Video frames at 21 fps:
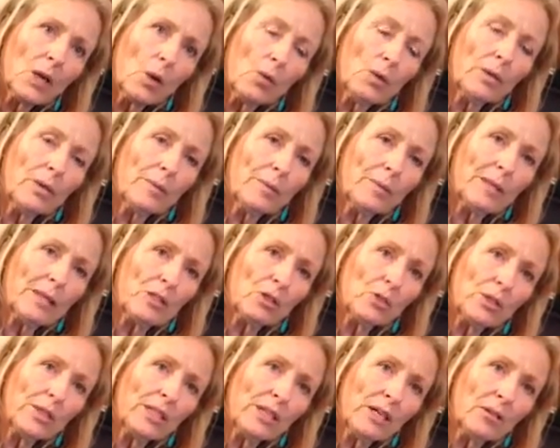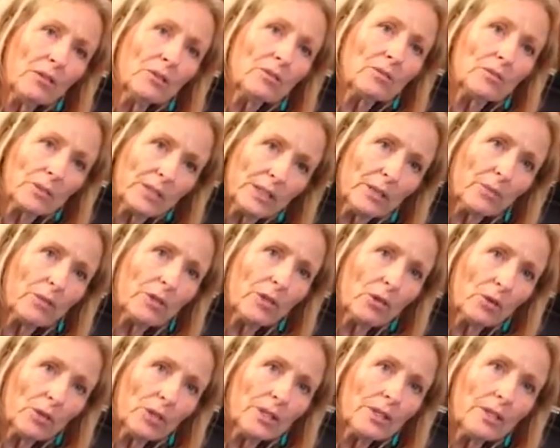What am I doing now? Was that
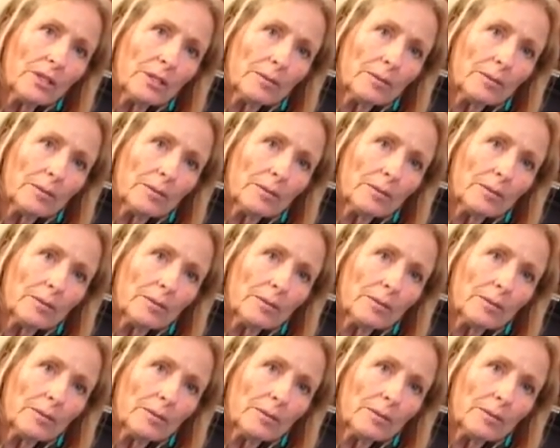recorded?